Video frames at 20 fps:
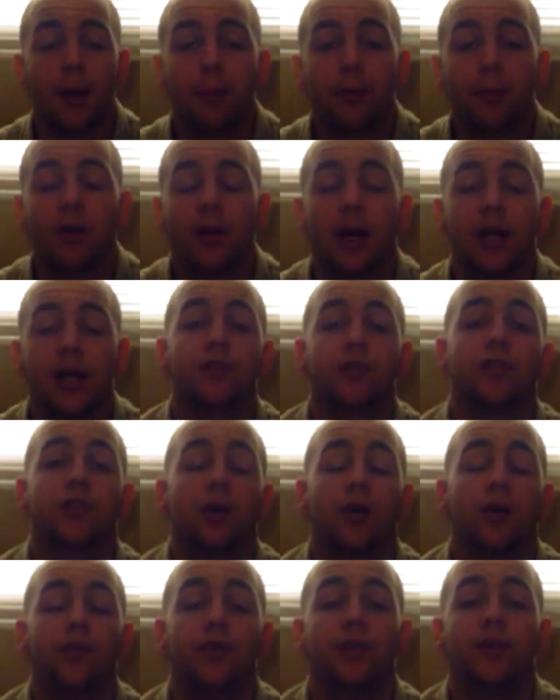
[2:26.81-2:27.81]
He put lots of
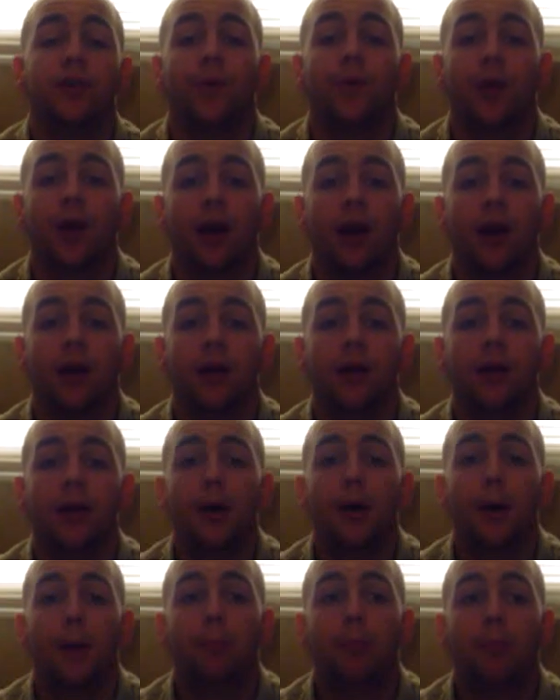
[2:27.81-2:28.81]
stuff into the car.
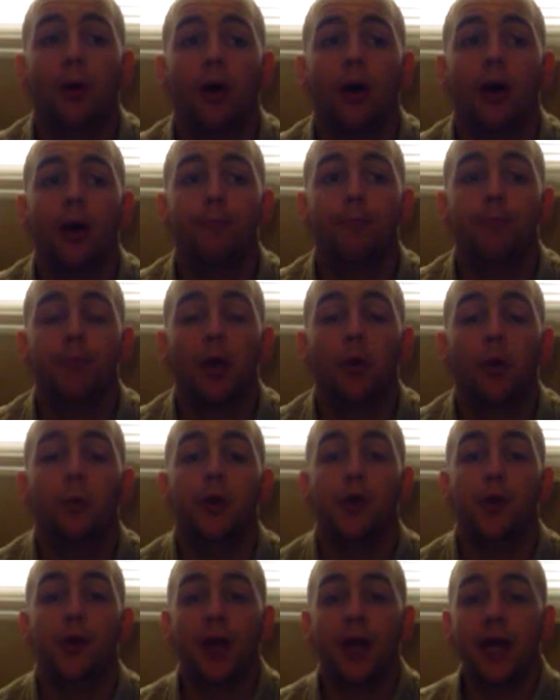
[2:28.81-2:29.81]
But
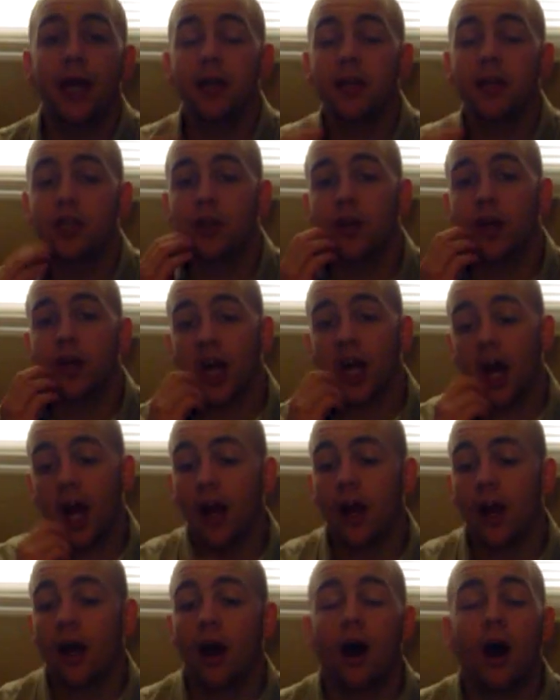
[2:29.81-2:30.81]
when you get into the
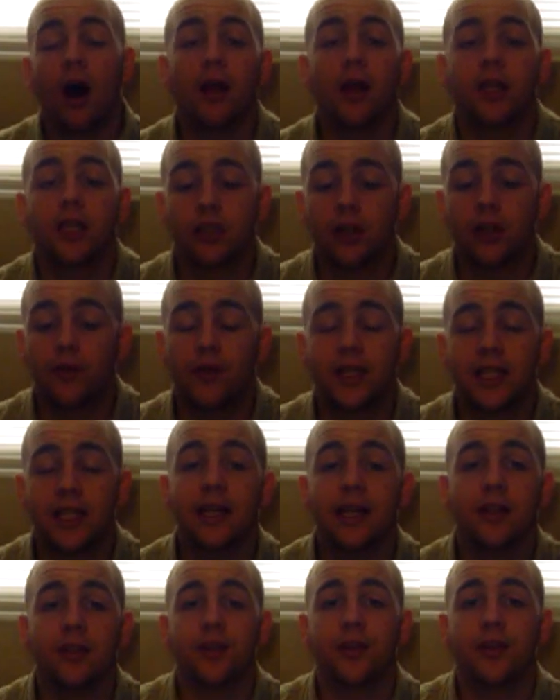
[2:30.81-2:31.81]
car, all this stuff is
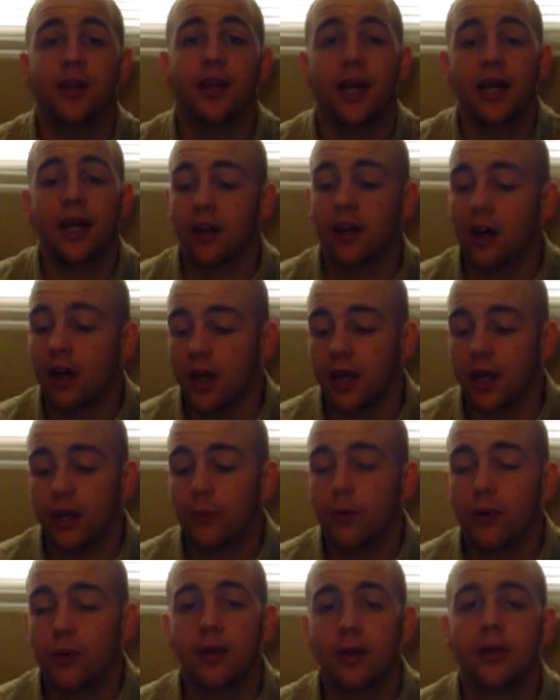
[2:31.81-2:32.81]
hidden to the naked eye.
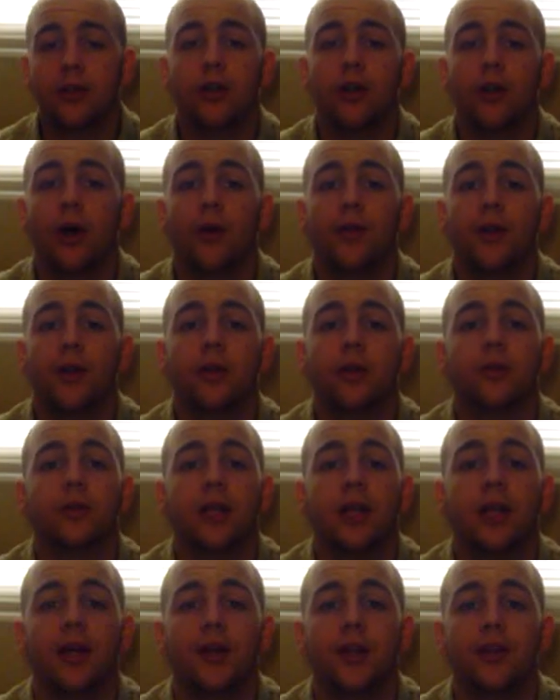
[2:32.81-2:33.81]
You wouldn't know that there
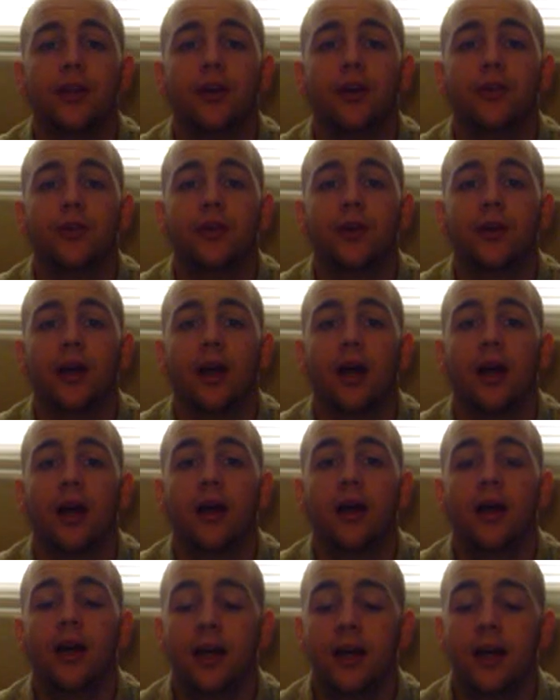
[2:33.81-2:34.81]
was anything done to the
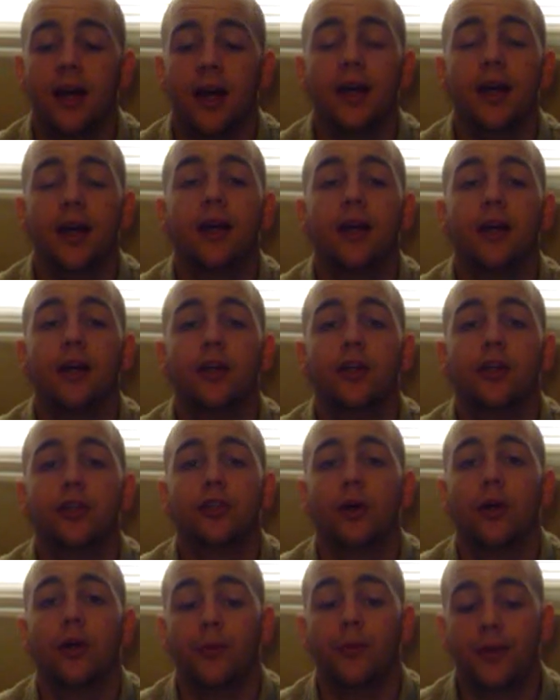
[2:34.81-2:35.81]
car. Yeah, he can
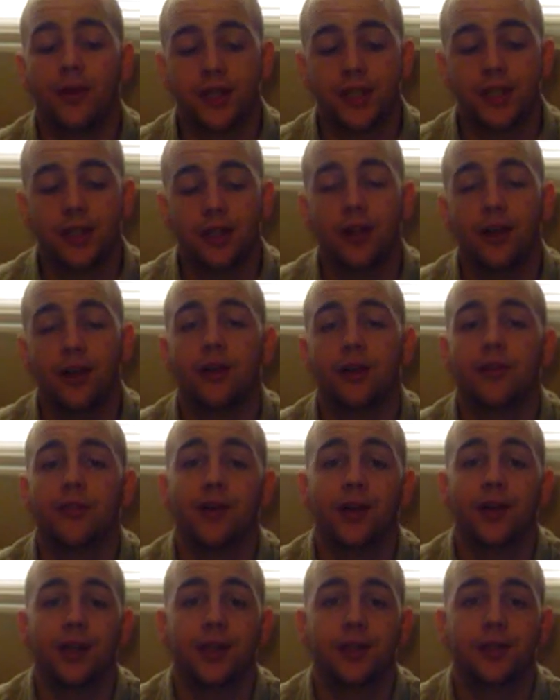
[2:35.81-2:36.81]
control it with his cellular
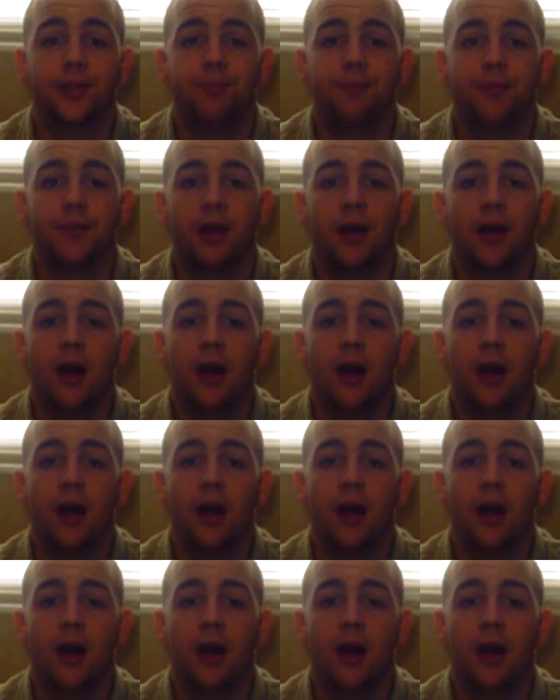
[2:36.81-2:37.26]
device.